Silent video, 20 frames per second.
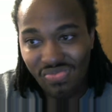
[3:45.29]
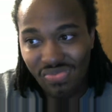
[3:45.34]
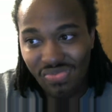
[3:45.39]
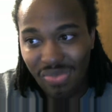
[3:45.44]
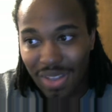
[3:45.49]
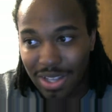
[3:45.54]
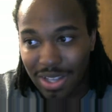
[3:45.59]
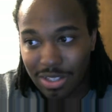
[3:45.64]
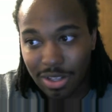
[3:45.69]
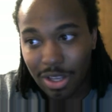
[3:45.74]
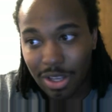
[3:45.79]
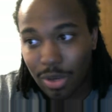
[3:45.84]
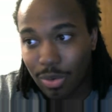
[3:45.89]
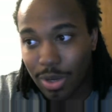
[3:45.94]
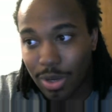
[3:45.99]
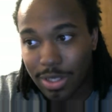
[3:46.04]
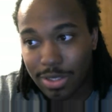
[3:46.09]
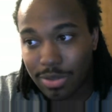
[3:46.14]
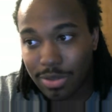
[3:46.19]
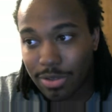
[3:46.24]
That's all he
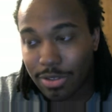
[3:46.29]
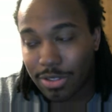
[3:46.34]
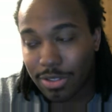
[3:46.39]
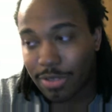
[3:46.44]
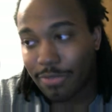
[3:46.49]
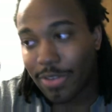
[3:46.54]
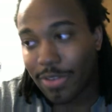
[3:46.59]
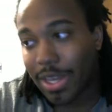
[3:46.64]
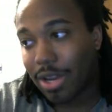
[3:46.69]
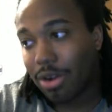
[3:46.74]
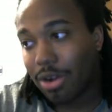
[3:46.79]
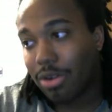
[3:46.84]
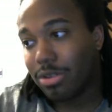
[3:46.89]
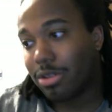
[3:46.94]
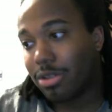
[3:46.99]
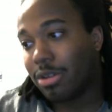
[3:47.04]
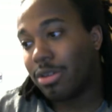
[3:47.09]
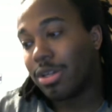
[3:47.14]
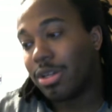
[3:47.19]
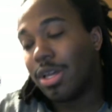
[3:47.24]
was. He was just a fake
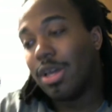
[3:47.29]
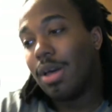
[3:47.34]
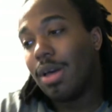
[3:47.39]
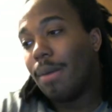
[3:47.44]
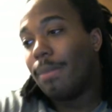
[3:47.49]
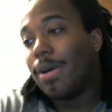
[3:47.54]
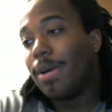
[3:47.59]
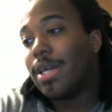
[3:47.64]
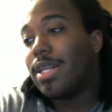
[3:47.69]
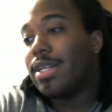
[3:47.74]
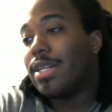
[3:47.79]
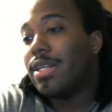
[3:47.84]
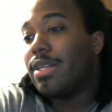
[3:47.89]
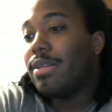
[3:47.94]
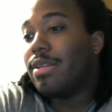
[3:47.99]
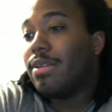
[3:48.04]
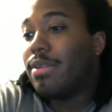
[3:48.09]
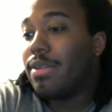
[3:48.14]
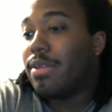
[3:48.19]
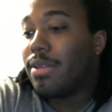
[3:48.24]
Arlong. But,
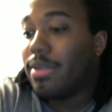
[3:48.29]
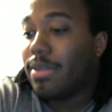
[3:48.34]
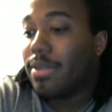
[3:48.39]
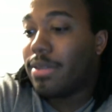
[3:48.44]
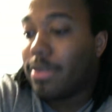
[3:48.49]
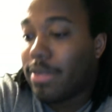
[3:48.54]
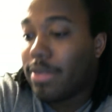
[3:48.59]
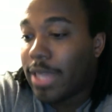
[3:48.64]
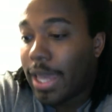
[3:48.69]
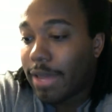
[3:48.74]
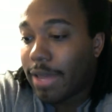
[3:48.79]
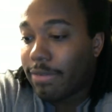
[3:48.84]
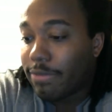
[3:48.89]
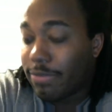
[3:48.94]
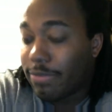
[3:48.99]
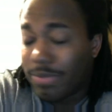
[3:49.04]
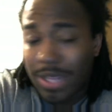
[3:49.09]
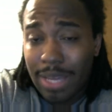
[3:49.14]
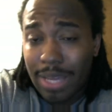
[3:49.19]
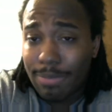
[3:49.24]
yeah,
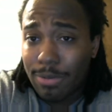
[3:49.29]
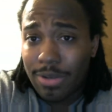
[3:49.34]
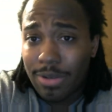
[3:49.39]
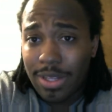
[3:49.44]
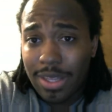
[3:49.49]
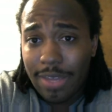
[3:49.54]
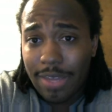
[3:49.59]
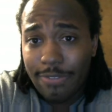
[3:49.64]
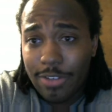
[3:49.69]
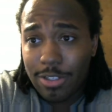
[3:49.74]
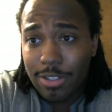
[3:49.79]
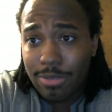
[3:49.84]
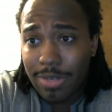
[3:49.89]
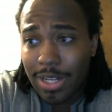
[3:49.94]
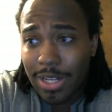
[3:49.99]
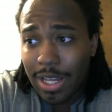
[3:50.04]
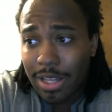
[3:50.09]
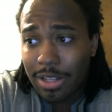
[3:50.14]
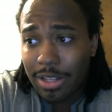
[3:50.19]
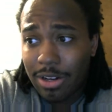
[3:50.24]
a lot of people didn't like Fisherman
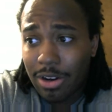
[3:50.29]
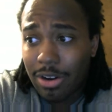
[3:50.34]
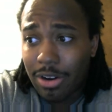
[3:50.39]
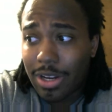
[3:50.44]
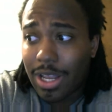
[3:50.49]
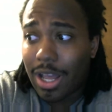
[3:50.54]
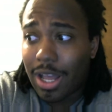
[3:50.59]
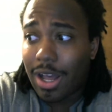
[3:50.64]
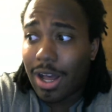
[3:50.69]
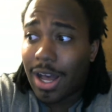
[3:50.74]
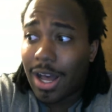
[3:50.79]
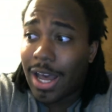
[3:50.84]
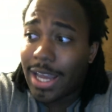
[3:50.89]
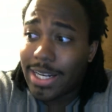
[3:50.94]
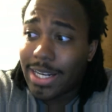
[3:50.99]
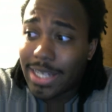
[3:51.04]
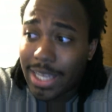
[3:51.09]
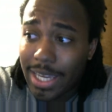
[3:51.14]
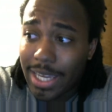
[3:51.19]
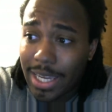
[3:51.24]
Island art. I
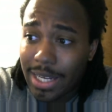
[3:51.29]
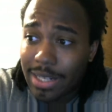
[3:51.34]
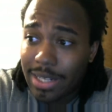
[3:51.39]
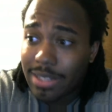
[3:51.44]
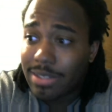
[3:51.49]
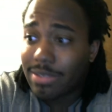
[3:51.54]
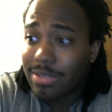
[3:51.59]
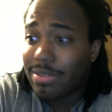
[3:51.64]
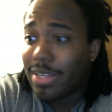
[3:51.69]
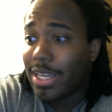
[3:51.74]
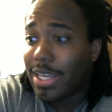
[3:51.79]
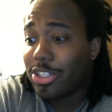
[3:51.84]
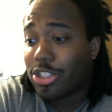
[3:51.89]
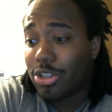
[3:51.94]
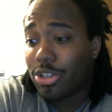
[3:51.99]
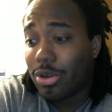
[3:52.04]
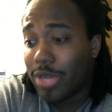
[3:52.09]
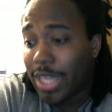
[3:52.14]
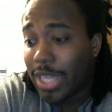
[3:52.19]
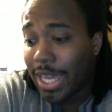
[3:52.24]
did. It
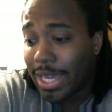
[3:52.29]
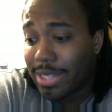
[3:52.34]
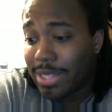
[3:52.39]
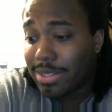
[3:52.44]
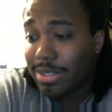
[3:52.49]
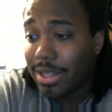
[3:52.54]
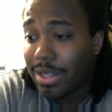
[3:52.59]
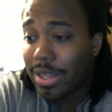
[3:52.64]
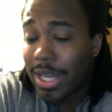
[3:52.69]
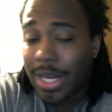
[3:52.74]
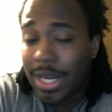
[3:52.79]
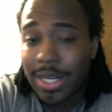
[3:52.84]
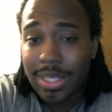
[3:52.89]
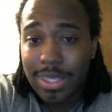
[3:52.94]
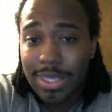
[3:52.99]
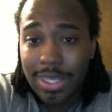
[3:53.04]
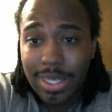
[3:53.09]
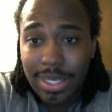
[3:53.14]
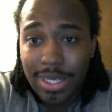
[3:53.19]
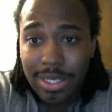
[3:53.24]
showcased a lot of
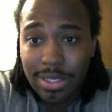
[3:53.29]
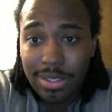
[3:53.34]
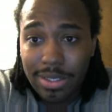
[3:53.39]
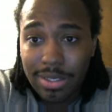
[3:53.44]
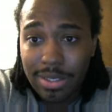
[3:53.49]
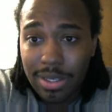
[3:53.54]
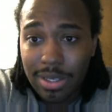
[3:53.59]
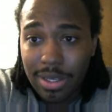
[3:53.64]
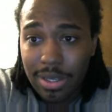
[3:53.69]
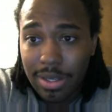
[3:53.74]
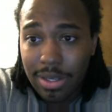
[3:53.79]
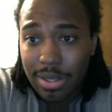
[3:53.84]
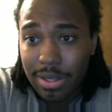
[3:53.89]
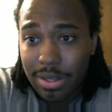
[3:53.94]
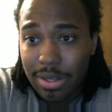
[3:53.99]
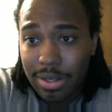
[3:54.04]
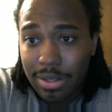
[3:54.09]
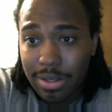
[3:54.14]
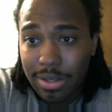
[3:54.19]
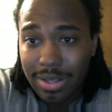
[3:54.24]
things.
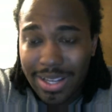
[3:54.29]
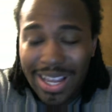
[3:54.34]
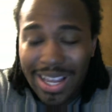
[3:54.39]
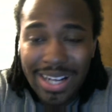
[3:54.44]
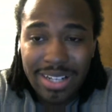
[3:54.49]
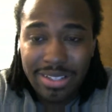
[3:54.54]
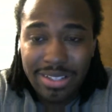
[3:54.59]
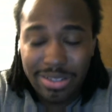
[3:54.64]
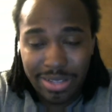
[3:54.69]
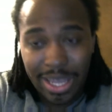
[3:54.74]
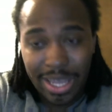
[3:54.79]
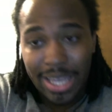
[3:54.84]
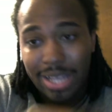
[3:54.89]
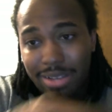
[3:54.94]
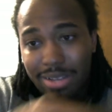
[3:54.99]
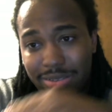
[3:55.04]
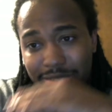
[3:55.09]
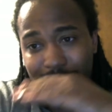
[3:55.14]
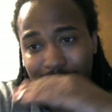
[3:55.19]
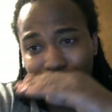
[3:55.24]
It kind of, like,
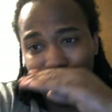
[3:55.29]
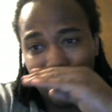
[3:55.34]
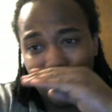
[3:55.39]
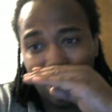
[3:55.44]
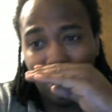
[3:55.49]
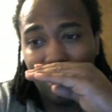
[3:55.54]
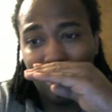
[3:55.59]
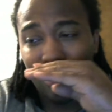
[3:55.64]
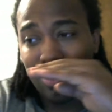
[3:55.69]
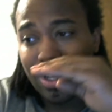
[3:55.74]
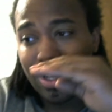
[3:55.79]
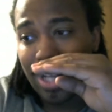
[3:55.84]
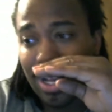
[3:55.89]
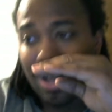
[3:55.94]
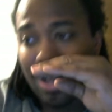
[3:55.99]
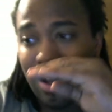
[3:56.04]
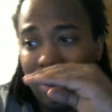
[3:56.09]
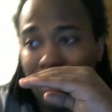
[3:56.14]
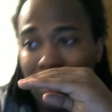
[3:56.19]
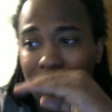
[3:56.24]
showed
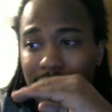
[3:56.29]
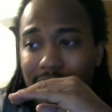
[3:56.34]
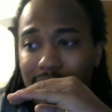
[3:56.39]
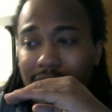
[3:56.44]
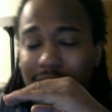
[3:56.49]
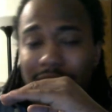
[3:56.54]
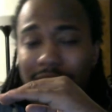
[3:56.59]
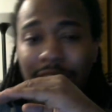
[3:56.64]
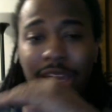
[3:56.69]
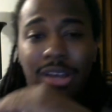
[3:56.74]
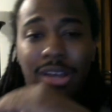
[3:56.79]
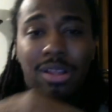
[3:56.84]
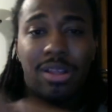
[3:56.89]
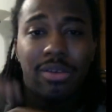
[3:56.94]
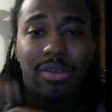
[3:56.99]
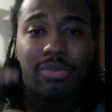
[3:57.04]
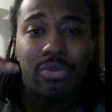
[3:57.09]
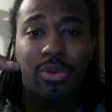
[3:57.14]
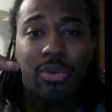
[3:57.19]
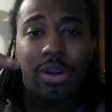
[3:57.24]
on a scale
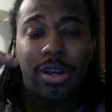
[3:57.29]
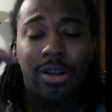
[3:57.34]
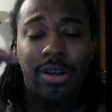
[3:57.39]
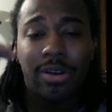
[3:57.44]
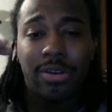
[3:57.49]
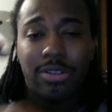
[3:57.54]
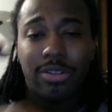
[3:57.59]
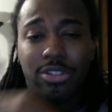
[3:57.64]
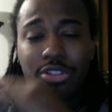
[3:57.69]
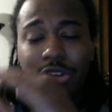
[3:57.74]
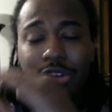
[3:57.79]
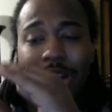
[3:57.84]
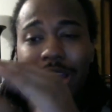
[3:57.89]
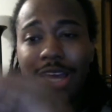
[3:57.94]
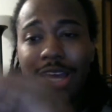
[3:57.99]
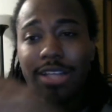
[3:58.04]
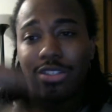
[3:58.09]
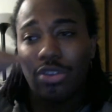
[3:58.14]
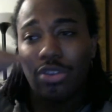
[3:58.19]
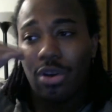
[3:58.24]
of where Straw
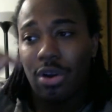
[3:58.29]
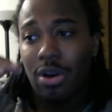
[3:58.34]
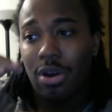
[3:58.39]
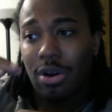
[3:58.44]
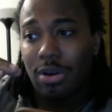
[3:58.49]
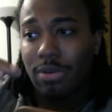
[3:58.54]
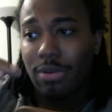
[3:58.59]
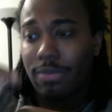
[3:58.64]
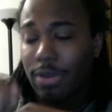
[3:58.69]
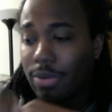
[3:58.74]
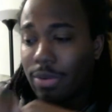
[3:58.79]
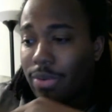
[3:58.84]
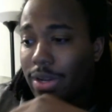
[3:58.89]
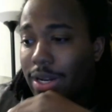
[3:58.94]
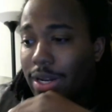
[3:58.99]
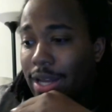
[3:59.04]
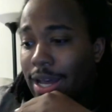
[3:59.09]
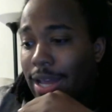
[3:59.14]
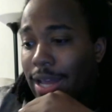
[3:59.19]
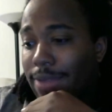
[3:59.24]
Hats are and
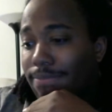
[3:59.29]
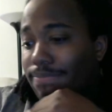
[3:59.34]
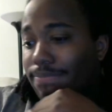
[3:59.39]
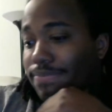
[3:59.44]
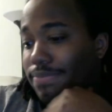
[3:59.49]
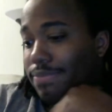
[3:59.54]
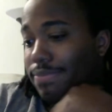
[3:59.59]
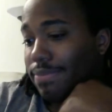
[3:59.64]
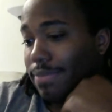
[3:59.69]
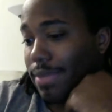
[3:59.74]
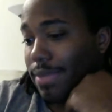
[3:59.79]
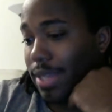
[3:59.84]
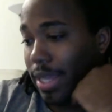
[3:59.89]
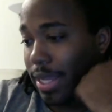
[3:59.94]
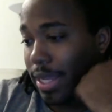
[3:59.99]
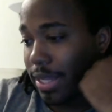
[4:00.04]
whatnot after yeah,